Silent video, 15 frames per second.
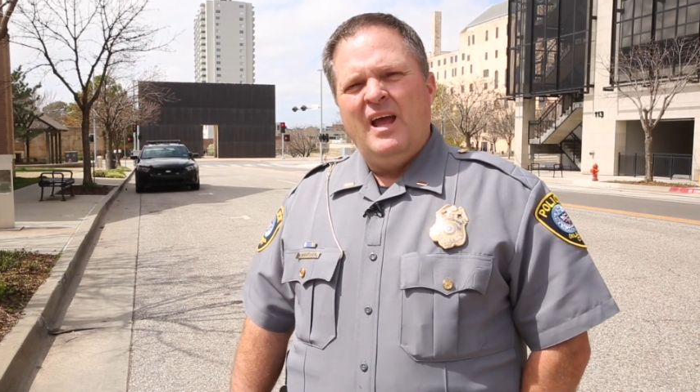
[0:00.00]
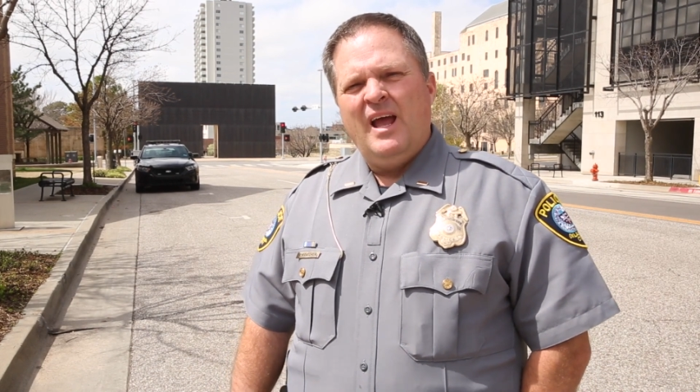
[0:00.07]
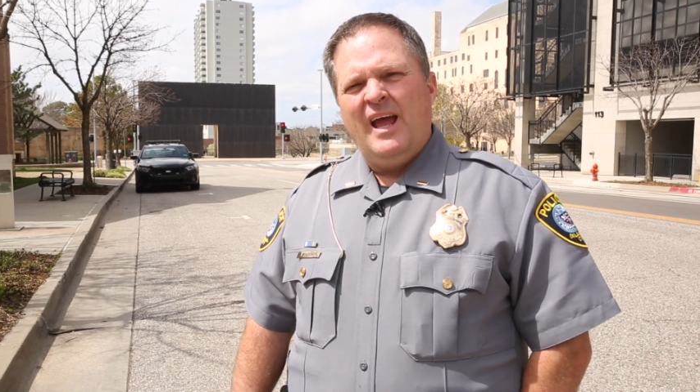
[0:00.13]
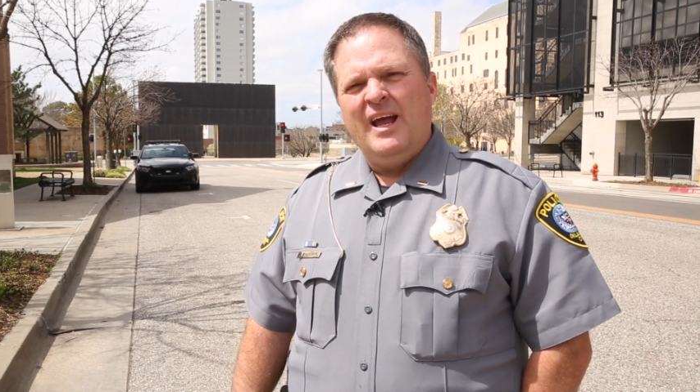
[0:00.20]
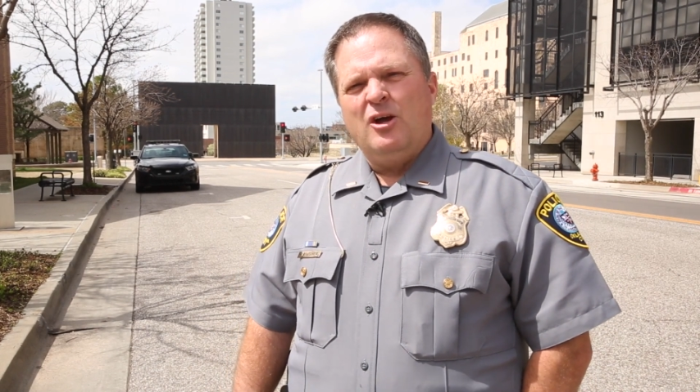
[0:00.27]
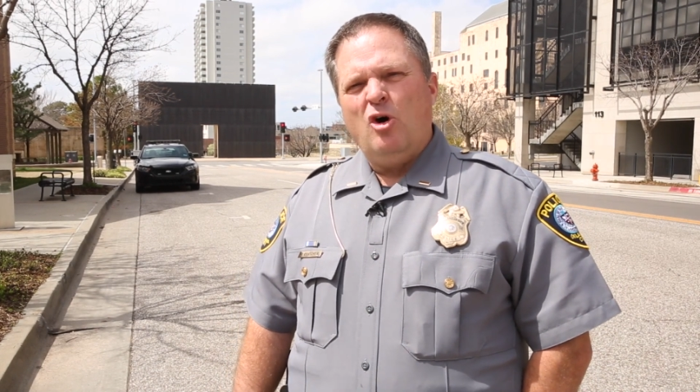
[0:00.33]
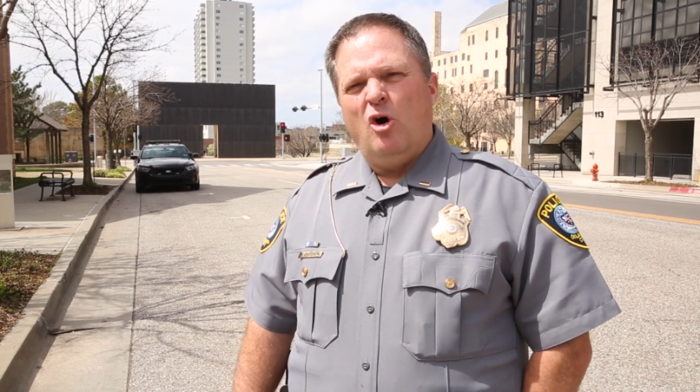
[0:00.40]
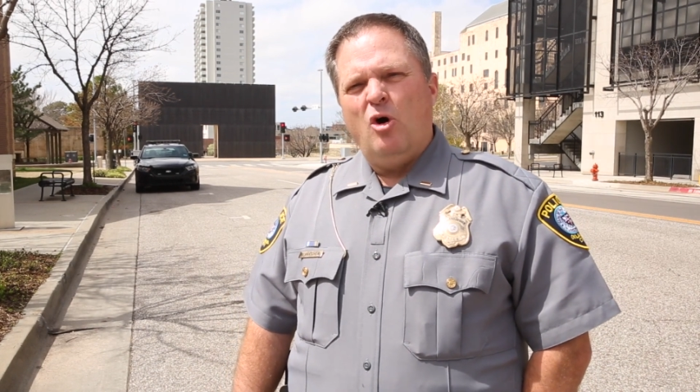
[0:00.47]

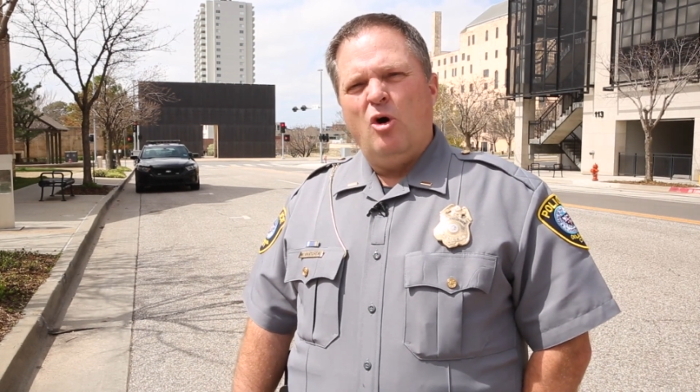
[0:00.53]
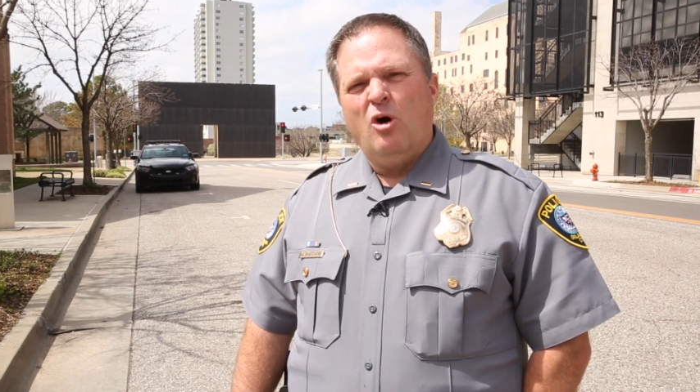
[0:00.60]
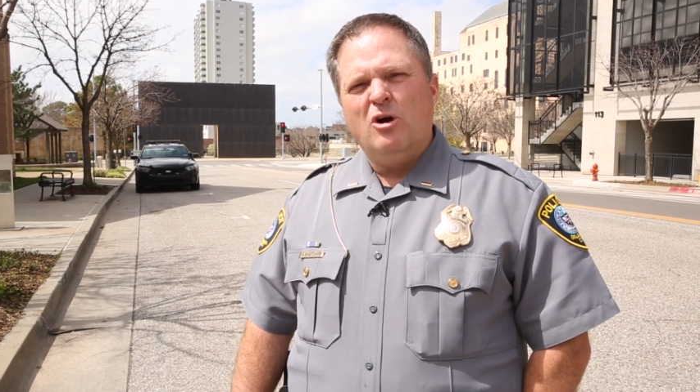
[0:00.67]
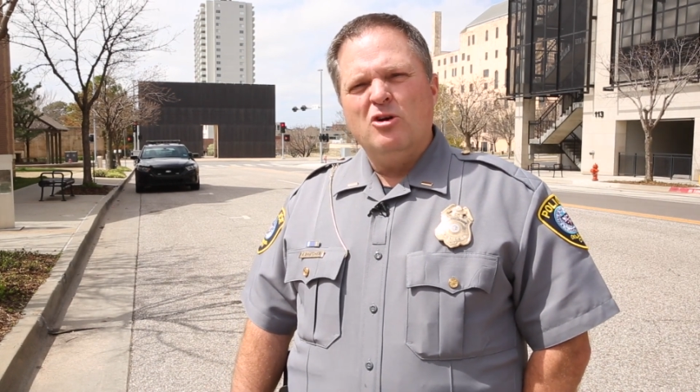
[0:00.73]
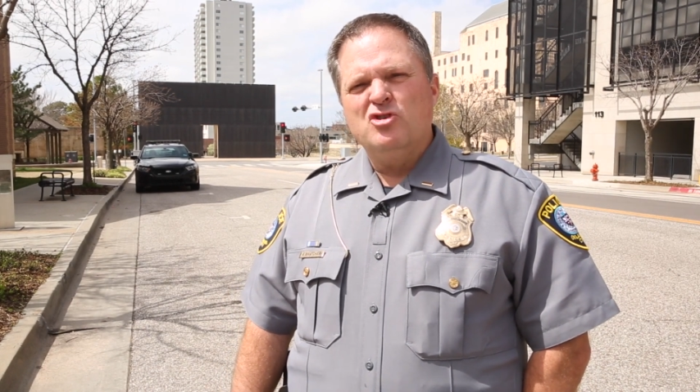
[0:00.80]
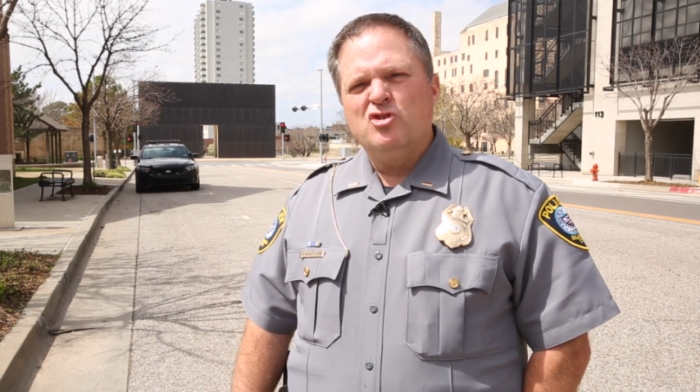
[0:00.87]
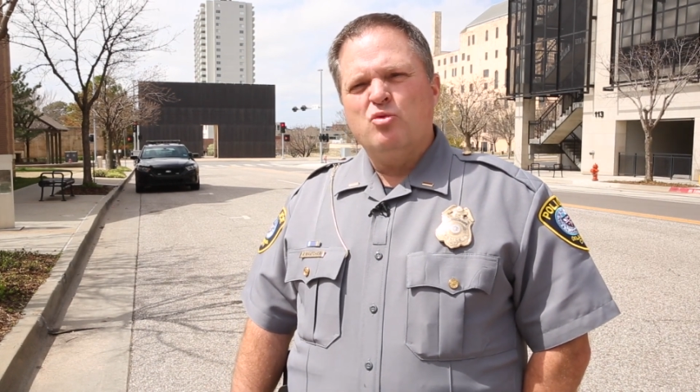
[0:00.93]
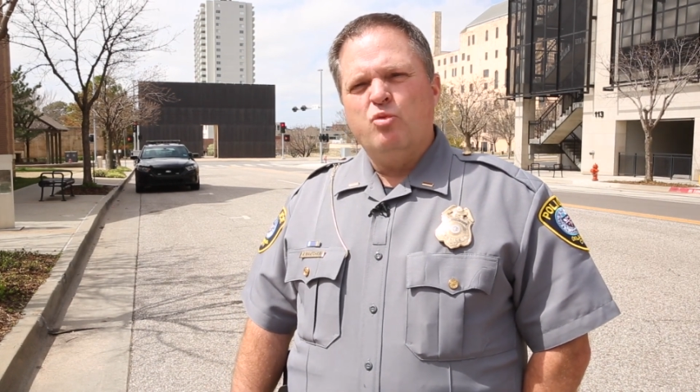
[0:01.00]
and
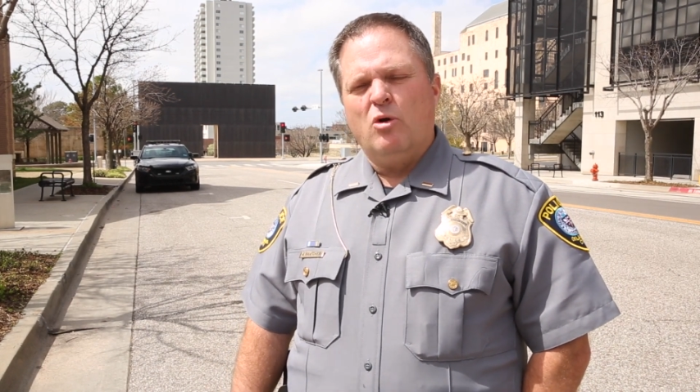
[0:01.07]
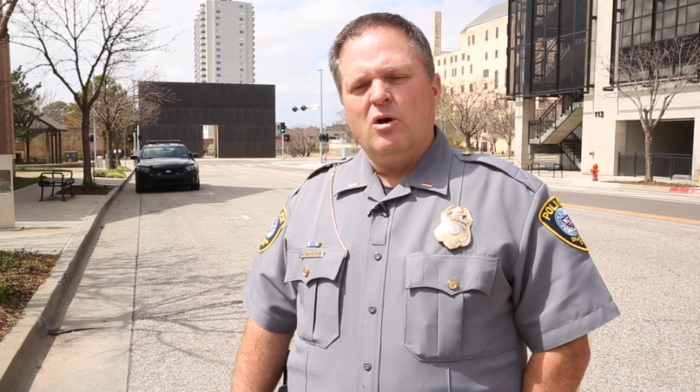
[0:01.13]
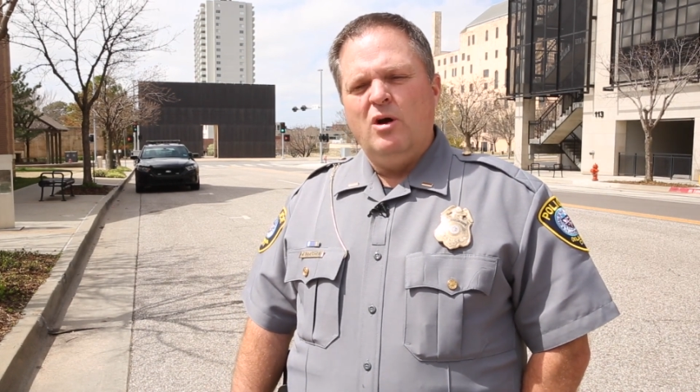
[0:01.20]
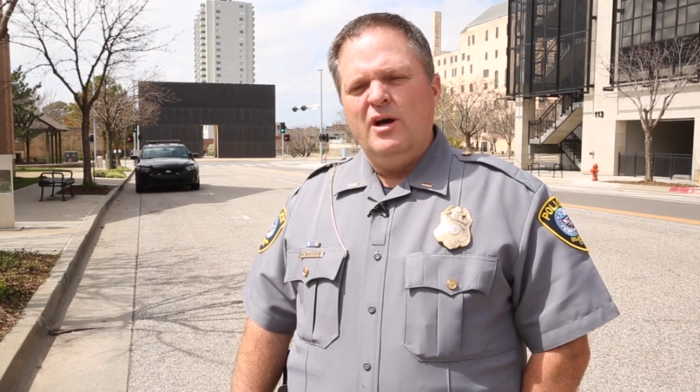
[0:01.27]
cars were